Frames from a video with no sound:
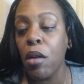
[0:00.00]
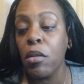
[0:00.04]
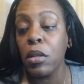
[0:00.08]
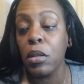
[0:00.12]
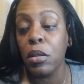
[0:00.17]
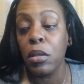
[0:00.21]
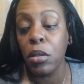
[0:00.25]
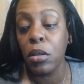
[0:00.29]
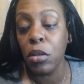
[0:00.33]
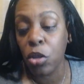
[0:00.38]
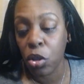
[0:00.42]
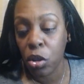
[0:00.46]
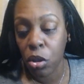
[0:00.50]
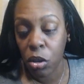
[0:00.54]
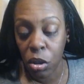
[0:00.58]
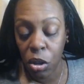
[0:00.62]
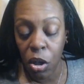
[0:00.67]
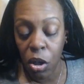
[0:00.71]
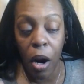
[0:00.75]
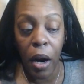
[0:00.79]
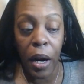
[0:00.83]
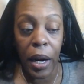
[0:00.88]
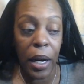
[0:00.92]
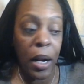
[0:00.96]
target and
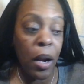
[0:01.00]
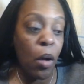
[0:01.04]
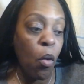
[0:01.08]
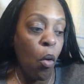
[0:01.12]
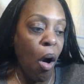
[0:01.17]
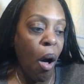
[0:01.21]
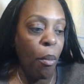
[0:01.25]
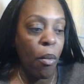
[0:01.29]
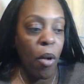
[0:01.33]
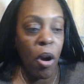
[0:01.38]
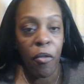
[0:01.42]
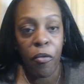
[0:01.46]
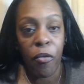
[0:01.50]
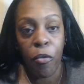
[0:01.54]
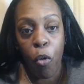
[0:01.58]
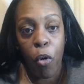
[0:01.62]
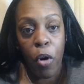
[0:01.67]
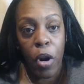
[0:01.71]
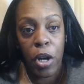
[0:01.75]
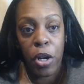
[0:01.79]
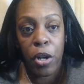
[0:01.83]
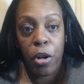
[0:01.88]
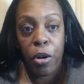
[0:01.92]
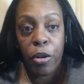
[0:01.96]
walmart for your
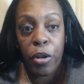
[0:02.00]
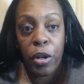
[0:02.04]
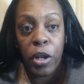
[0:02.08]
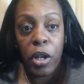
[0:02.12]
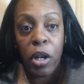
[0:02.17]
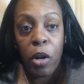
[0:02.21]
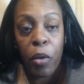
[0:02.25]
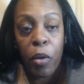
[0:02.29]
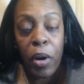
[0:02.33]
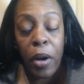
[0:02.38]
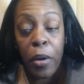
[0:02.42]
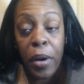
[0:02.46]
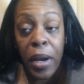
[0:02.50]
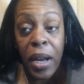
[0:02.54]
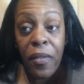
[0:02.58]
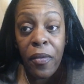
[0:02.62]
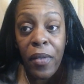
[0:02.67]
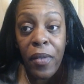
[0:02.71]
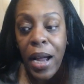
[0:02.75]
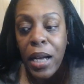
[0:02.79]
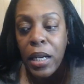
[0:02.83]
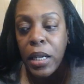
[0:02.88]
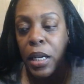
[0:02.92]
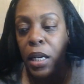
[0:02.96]
good gift
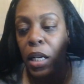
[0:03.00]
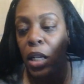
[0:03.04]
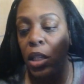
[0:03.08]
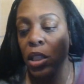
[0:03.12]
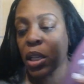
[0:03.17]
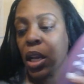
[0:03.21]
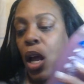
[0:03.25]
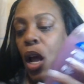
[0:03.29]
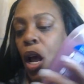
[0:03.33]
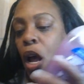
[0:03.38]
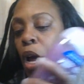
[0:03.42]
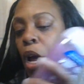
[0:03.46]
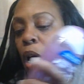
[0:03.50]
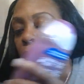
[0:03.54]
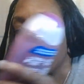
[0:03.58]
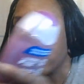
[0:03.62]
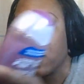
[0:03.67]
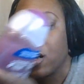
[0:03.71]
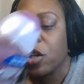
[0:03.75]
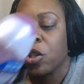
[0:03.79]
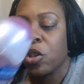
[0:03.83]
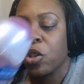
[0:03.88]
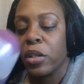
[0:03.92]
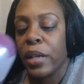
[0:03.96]
ideas and also they
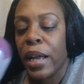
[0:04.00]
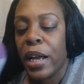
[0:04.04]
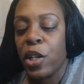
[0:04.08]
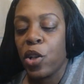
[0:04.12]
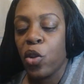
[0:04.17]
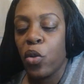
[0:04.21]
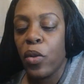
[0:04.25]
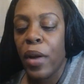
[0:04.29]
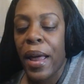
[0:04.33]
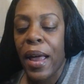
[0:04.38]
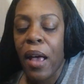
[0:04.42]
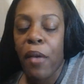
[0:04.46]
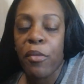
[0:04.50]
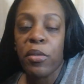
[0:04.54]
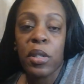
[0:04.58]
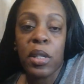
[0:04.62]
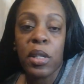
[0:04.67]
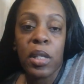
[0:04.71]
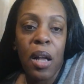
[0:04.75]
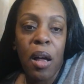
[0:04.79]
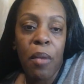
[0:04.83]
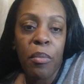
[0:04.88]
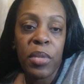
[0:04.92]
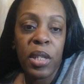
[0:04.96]
do have um
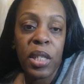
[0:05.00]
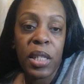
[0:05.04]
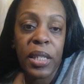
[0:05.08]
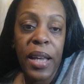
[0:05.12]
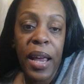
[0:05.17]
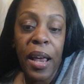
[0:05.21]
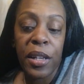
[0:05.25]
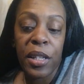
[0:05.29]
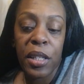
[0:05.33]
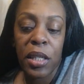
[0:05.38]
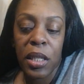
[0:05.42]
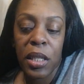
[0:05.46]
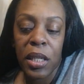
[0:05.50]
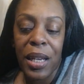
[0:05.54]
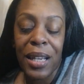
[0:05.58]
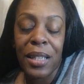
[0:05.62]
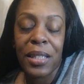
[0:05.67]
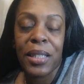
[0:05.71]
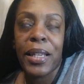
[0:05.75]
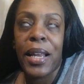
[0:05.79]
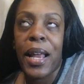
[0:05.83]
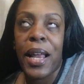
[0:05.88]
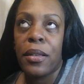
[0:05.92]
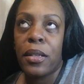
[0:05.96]
sets, sets,
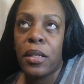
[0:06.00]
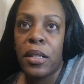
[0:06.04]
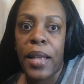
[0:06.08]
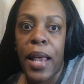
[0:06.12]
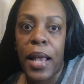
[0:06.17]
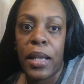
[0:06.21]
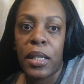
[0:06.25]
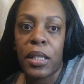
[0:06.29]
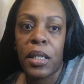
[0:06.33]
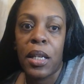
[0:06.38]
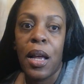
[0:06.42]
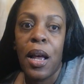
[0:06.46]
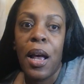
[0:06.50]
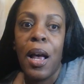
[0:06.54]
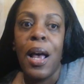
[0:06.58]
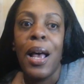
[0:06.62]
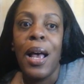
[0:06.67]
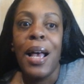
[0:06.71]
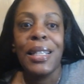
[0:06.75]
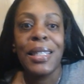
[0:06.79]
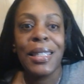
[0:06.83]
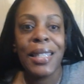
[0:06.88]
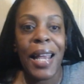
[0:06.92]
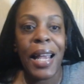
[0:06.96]
sets,
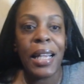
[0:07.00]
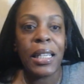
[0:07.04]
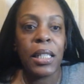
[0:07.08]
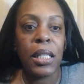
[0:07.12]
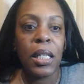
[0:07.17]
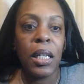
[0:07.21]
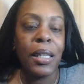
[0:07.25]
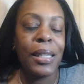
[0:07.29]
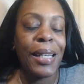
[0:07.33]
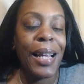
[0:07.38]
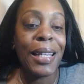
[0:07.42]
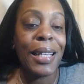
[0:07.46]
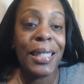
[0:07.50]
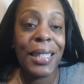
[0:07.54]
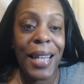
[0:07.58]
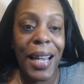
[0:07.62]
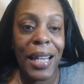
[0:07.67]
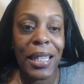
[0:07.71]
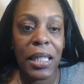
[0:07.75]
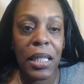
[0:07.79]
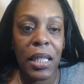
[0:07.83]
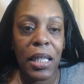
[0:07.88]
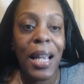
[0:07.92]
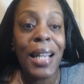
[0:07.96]
sets, not sets,
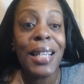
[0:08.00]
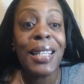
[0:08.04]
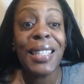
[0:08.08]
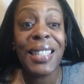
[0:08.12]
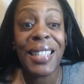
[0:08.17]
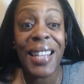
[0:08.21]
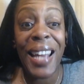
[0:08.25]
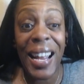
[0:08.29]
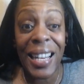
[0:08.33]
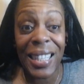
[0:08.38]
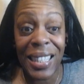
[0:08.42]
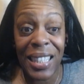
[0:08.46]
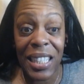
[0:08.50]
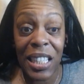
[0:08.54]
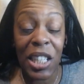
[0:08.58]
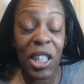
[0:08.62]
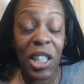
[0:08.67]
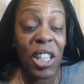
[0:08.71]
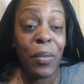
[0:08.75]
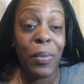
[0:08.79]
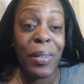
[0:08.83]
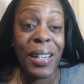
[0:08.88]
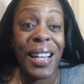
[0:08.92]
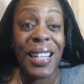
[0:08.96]
sets, excuse me, not
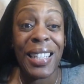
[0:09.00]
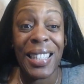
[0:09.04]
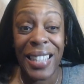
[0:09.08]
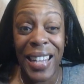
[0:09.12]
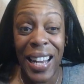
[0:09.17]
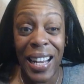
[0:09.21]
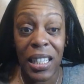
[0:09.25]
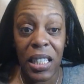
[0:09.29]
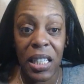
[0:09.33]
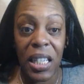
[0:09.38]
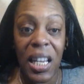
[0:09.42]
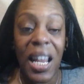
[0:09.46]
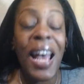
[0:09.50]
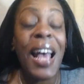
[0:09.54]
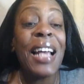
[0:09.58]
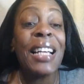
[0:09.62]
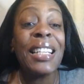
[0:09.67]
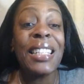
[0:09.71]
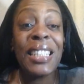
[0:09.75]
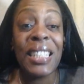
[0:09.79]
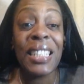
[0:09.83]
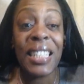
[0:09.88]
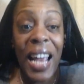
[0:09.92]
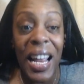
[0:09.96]
sets,
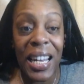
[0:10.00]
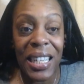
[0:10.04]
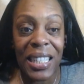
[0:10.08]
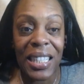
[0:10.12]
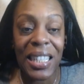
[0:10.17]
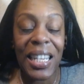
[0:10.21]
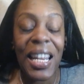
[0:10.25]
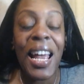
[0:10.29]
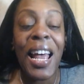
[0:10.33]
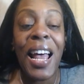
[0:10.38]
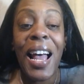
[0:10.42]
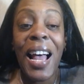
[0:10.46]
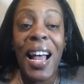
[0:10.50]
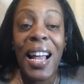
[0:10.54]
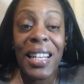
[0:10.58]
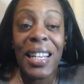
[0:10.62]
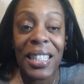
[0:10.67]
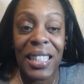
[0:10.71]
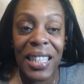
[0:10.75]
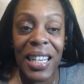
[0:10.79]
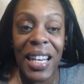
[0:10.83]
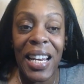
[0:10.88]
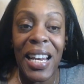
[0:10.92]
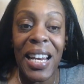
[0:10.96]
sets, C,
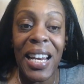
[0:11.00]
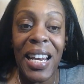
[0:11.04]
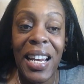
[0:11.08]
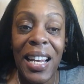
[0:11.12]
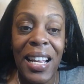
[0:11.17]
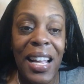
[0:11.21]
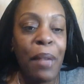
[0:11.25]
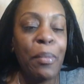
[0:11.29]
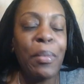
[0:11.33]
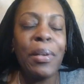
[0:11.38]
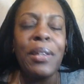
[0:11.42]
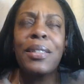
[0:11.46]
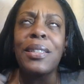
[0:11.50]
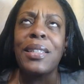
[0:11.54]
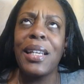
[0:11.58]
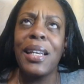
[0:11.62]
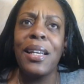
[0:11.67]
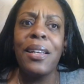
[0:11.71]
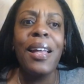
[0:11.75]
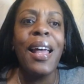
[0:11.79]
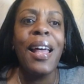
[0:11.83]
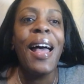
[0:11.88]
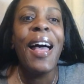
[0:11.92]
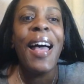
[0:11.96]
I mean C,
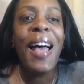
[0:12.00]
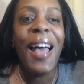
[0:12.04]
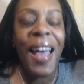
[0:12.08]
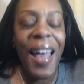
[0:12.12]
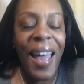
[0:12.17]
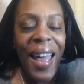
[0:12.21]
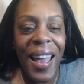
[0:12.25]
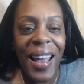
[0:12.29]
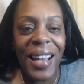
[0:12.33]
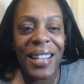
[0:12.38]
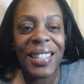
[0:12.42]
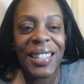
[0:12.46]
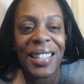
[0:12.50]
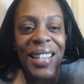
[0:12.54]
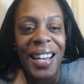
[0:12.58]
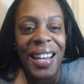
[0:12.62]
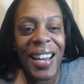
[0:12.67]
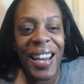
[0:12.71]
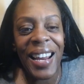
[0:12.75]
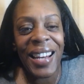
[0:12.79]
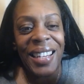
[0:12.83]
S-E-T,